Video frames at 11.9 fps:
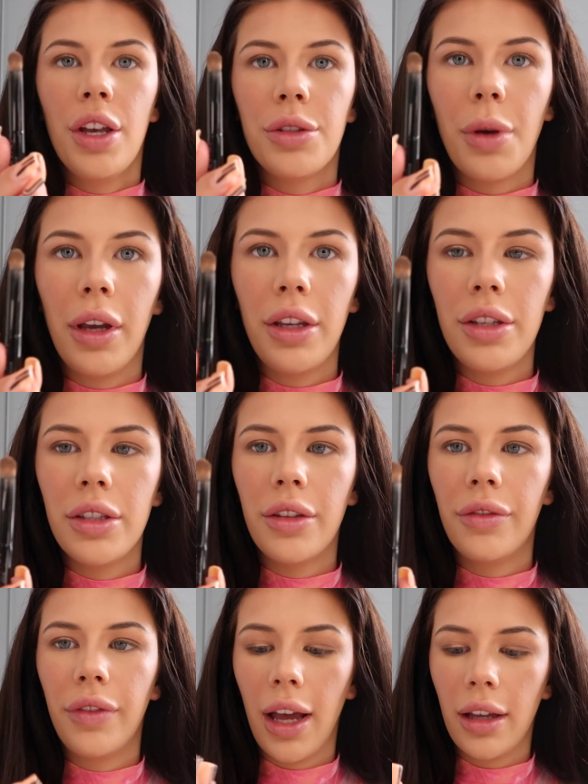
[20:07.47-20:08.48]
So I use the
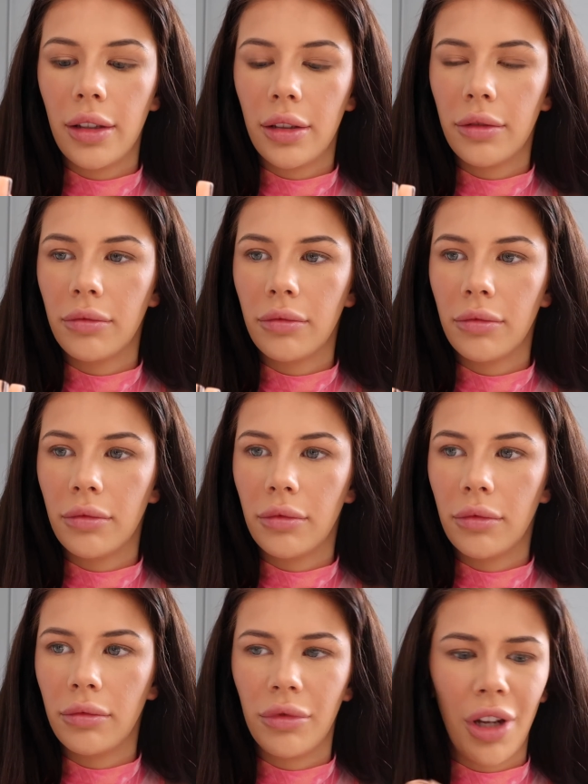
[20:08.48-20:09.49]
flat,
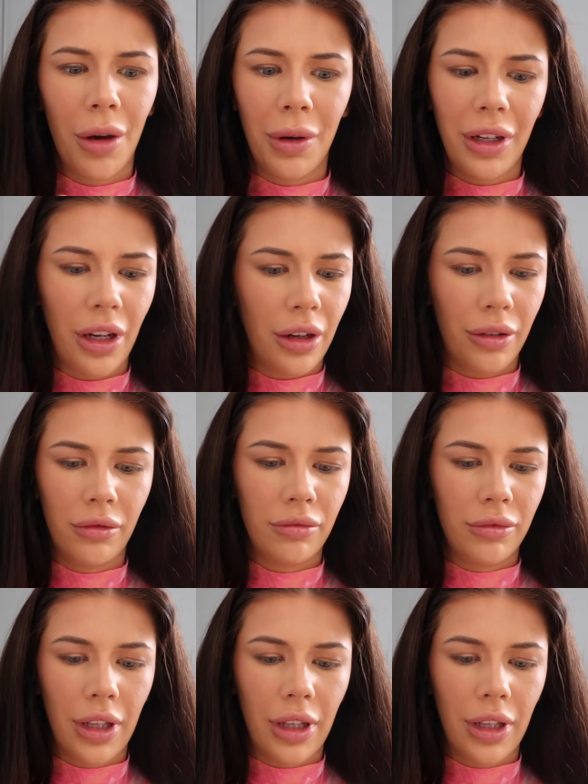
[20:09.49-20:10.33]
no I don't,